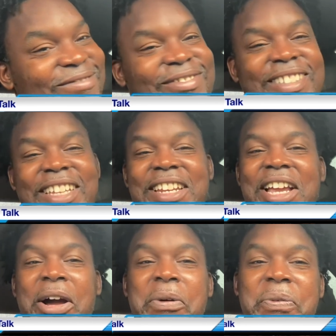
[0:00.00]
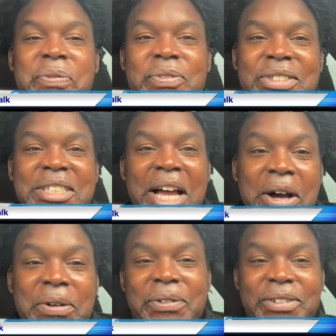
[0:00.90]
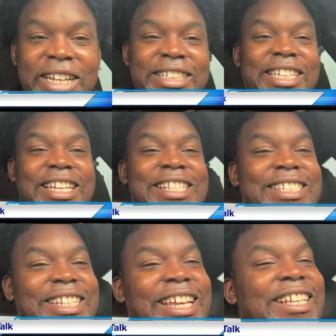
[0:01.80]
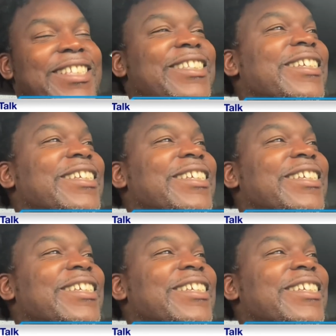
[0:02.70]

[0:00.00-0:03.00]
You know? So, let's get into this.